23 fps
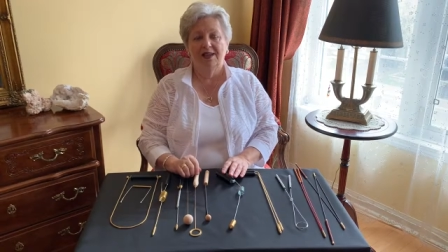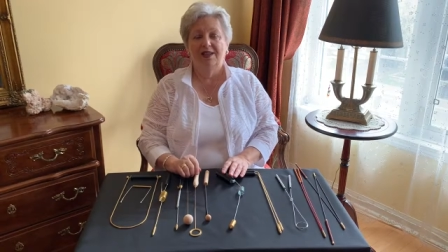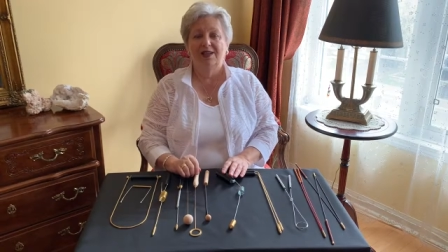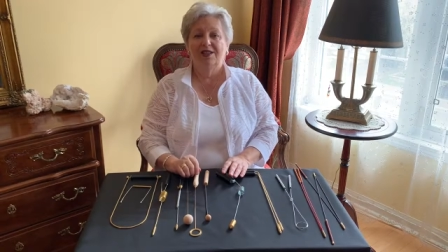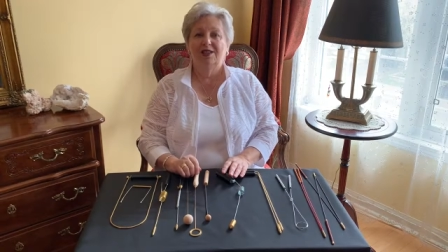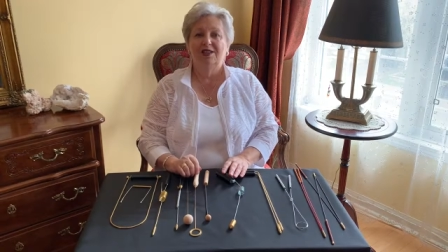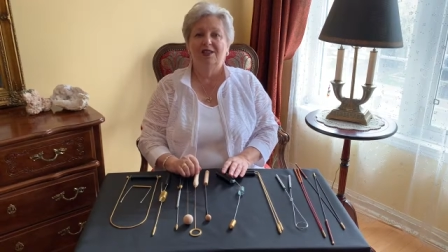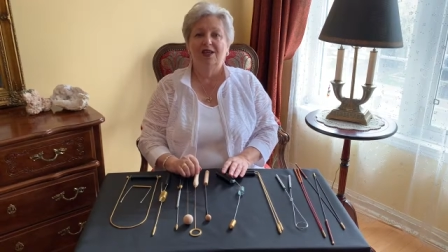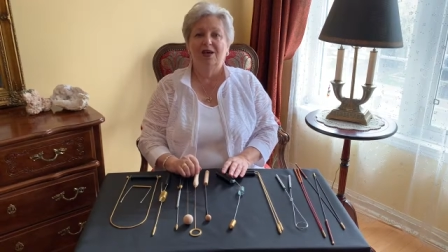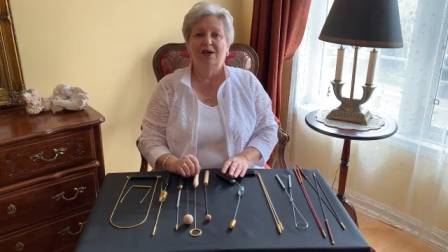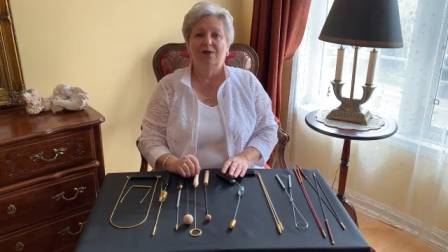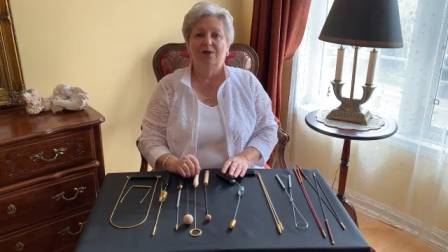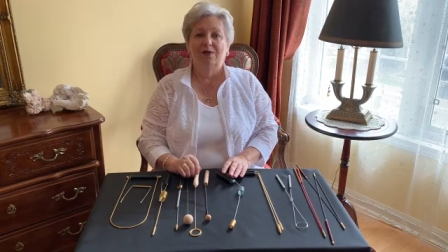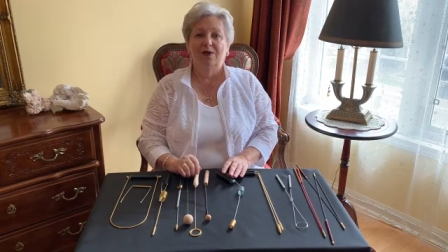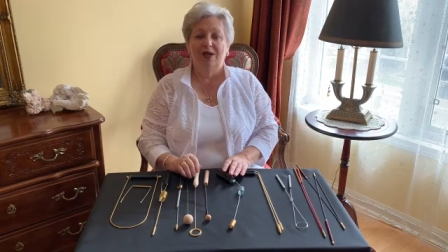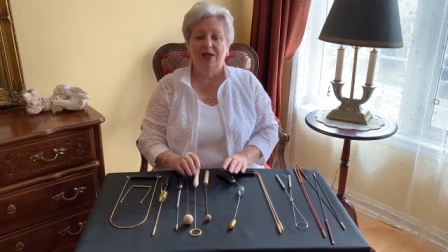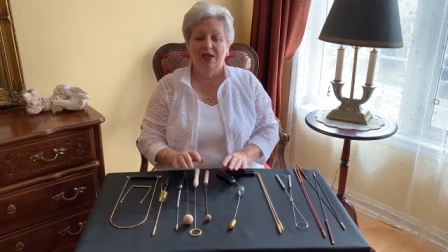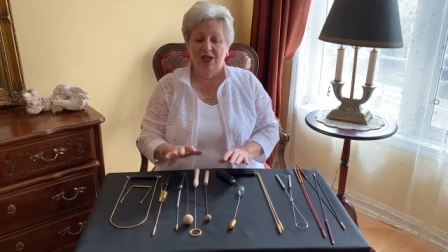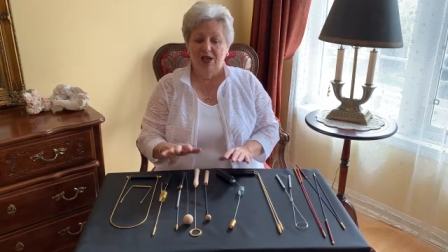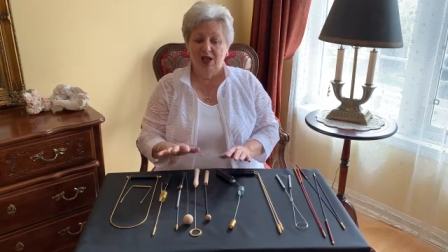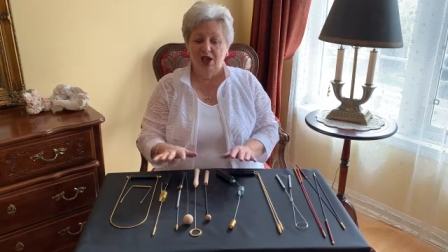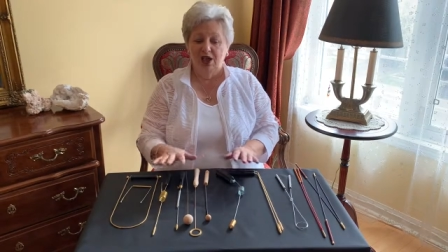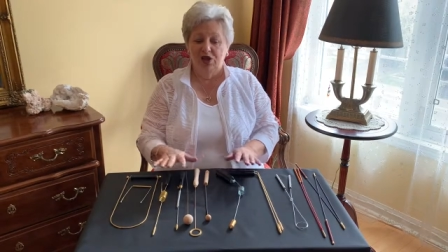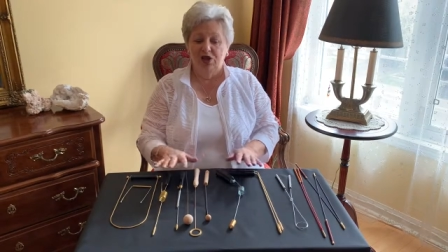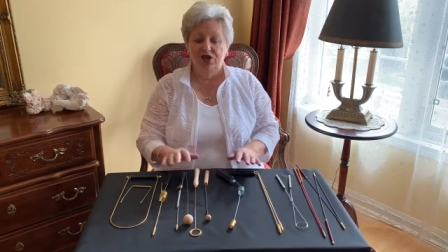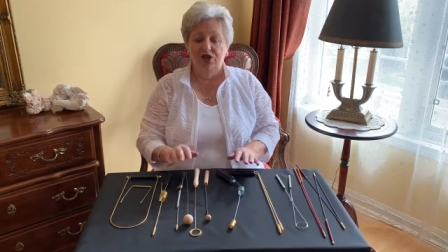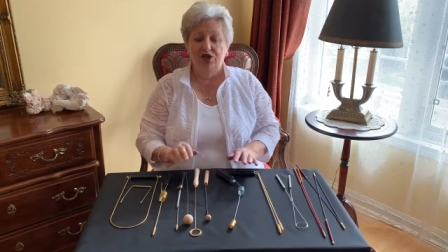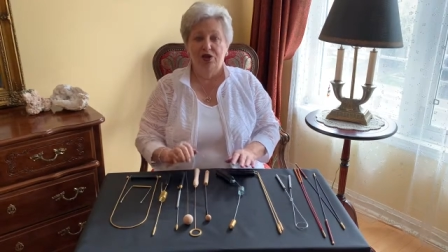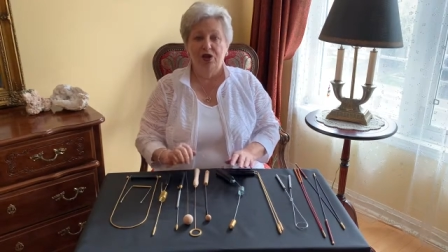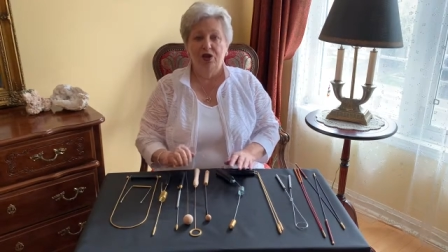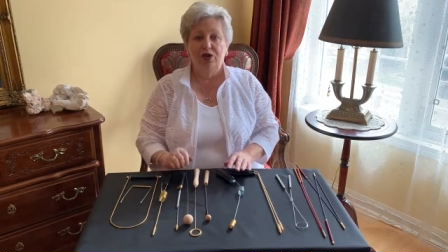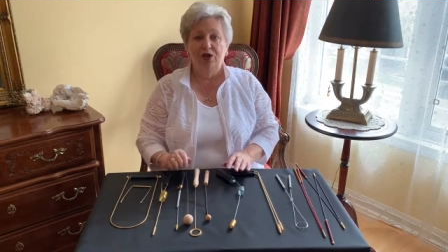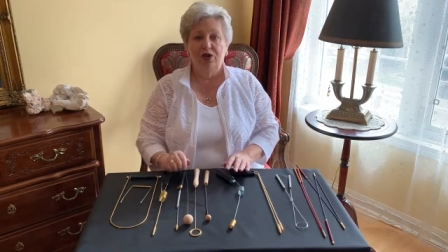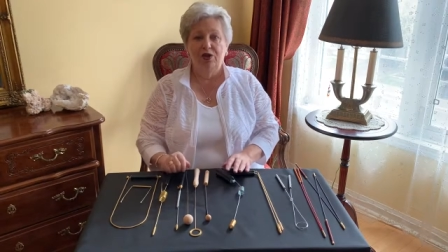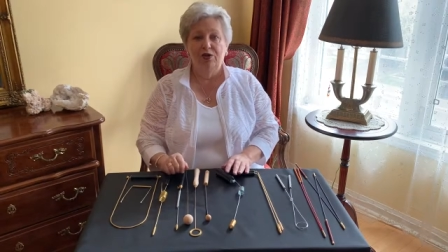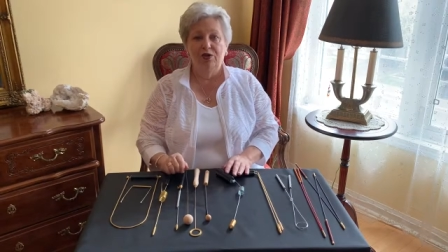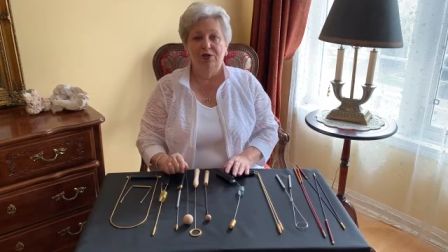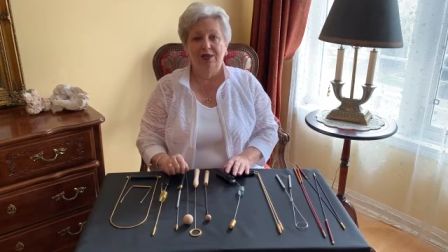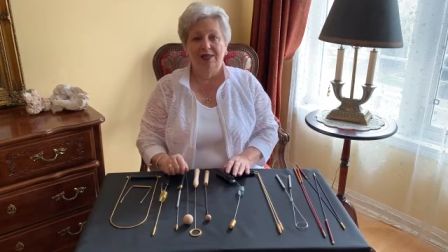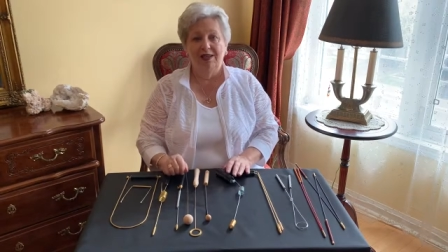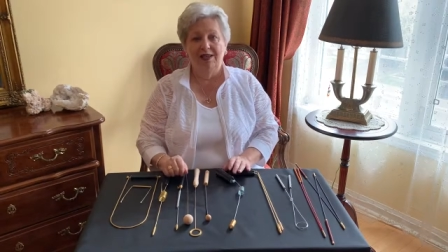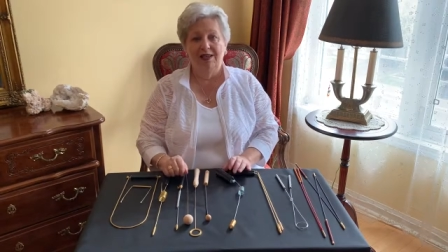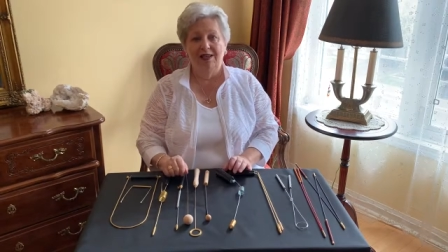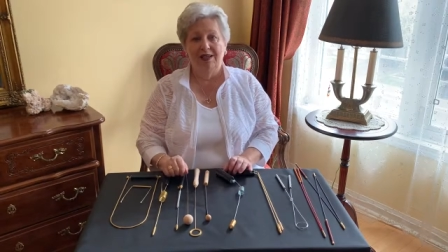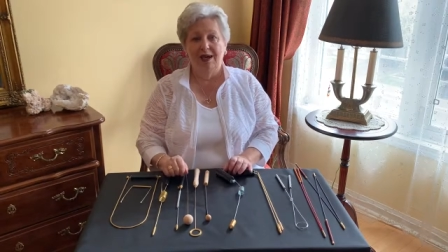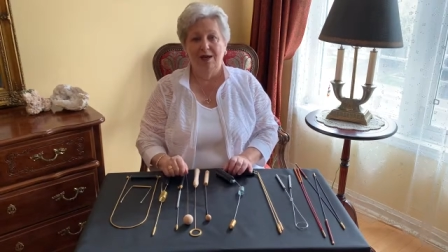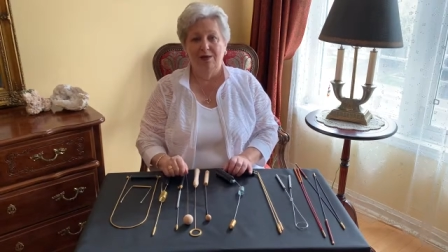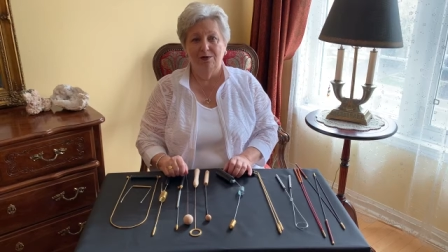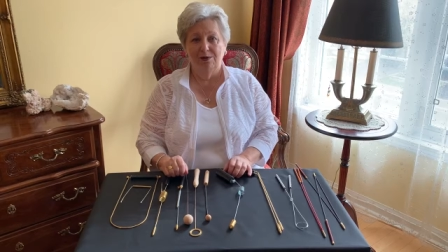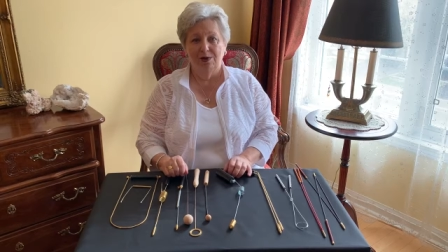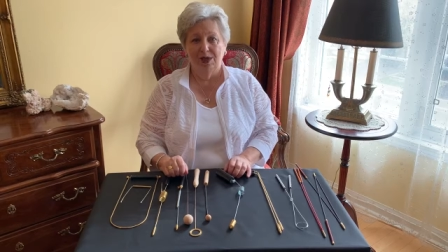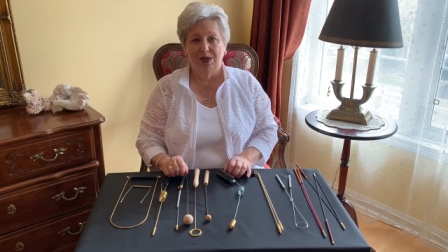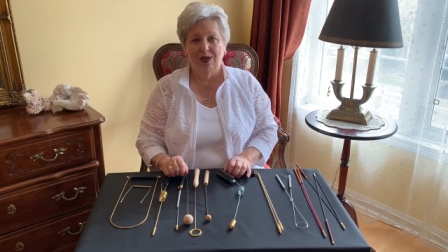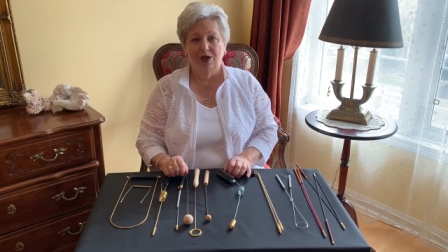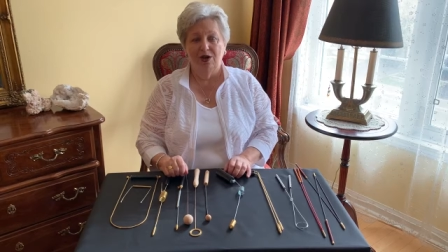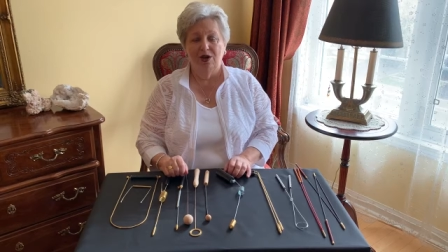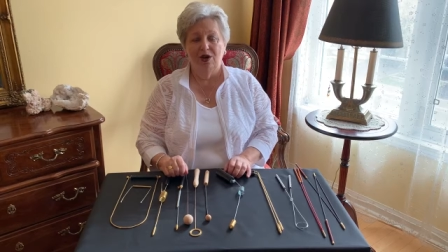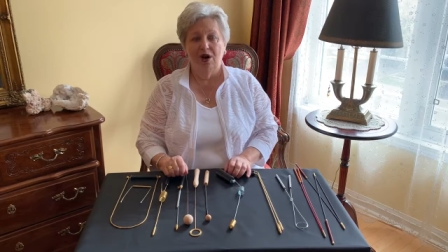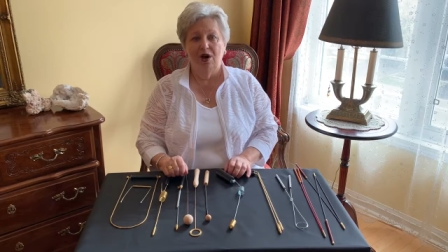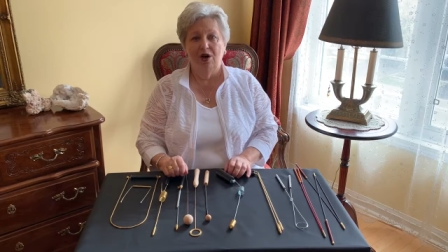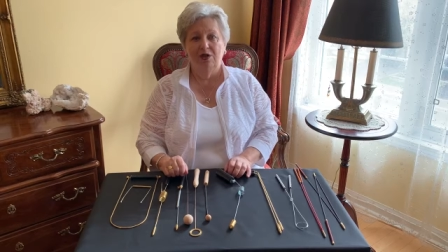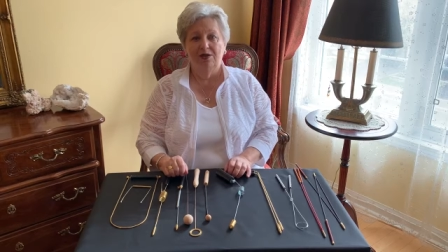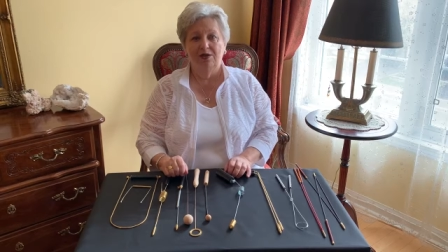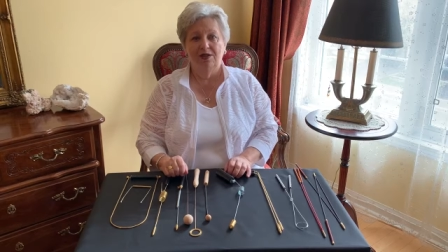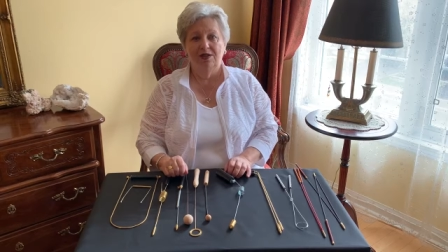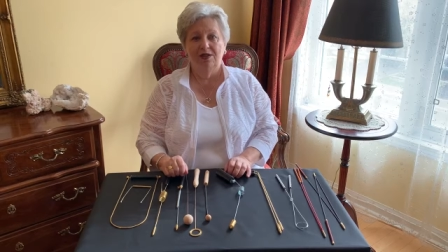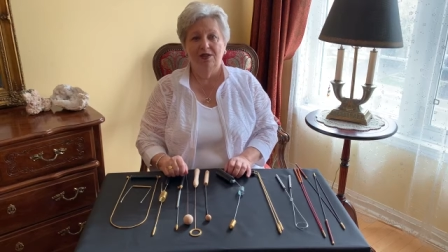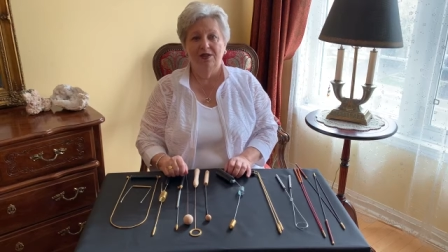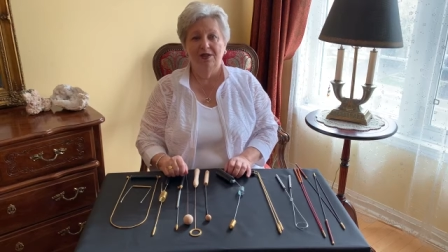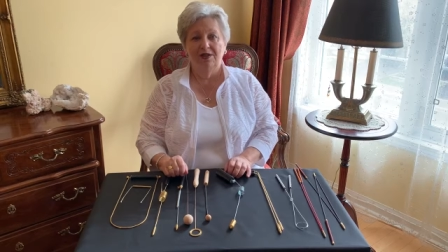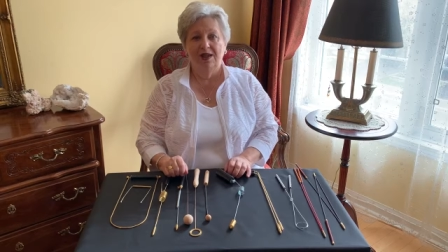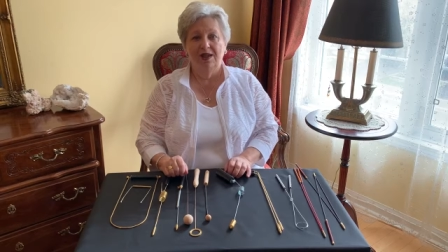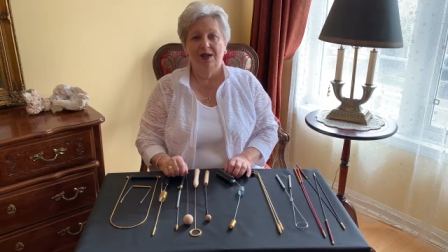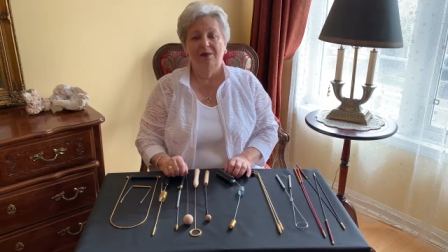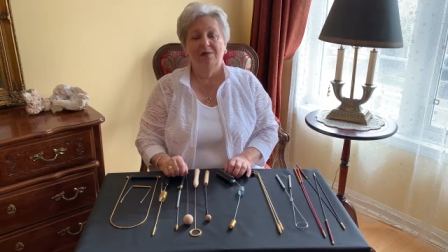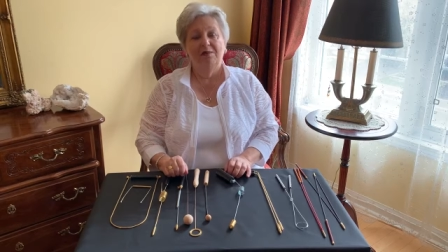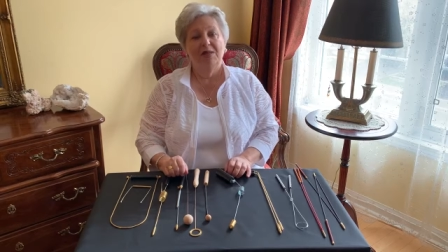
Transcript: So enjoy using dowsing rods,